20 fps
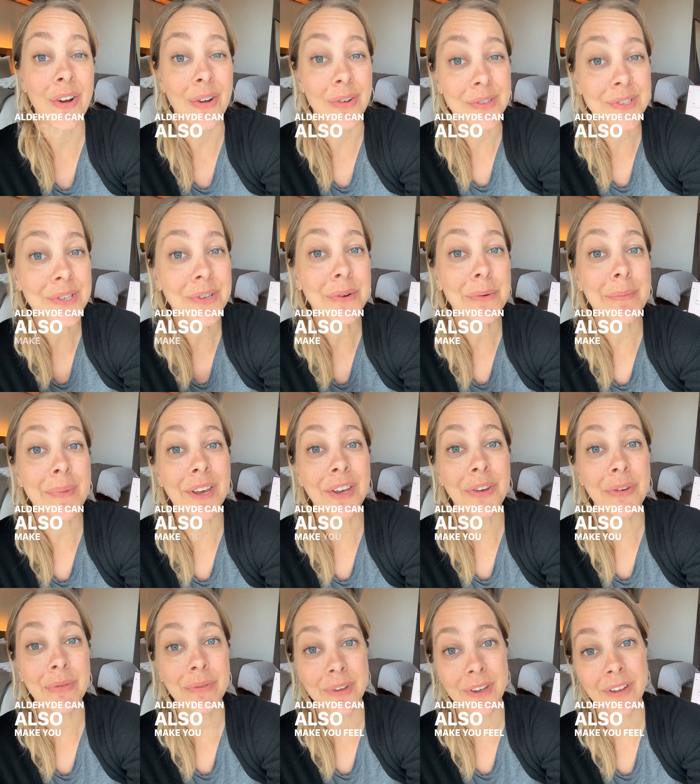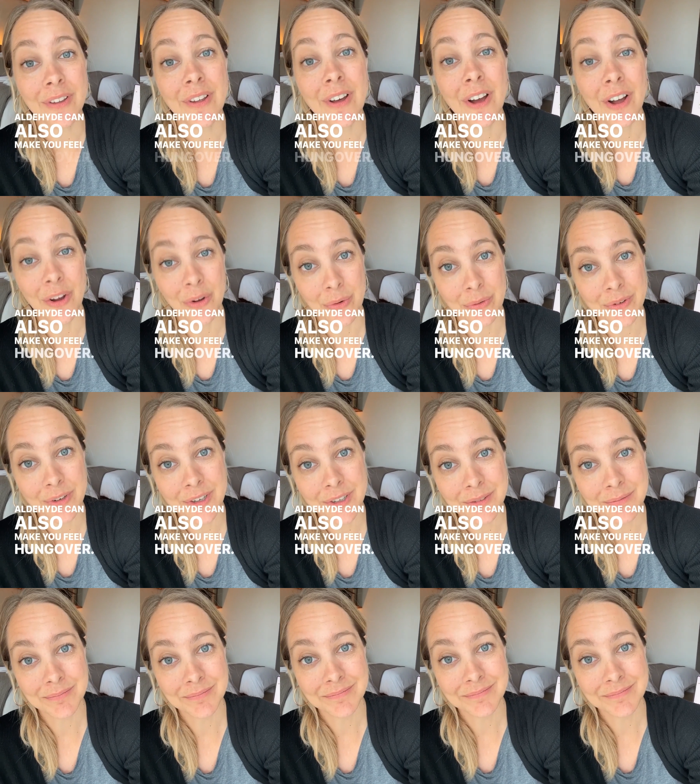also make you feel hungover.